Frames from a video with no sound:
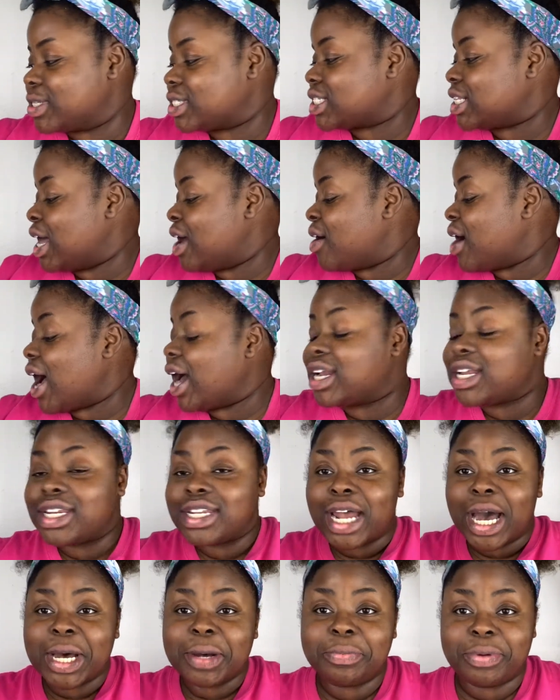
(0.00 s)
Now, I did
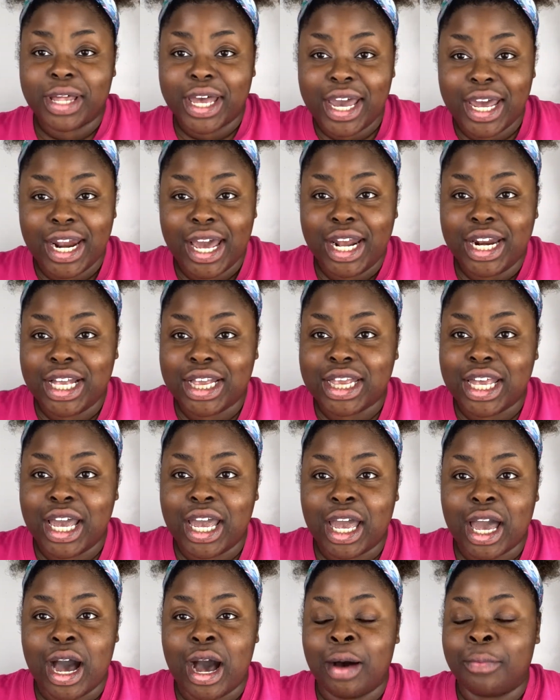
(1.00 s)
not plan
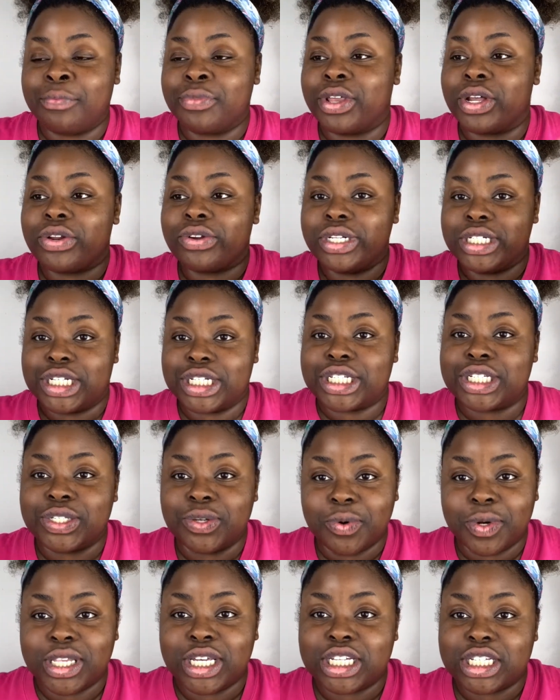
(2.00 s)
anything. I'm literally just
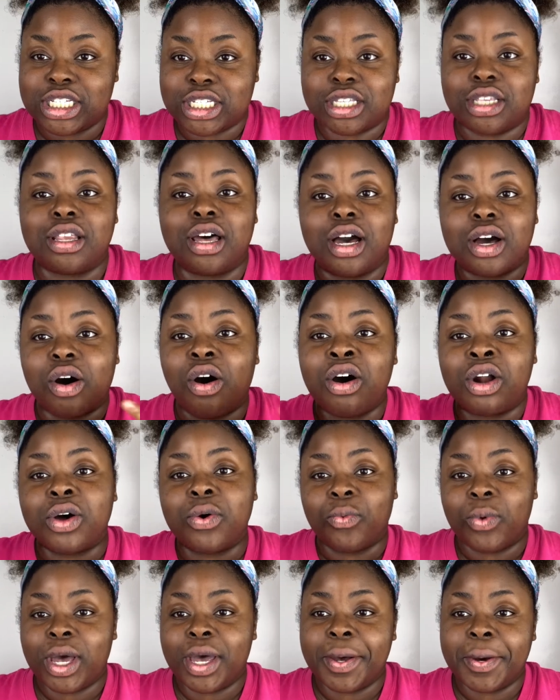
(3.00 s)
doing this look on a
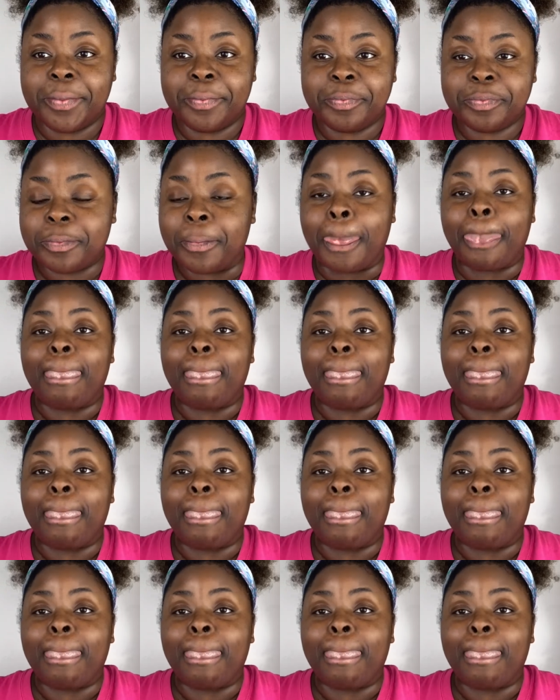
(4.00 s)
whim.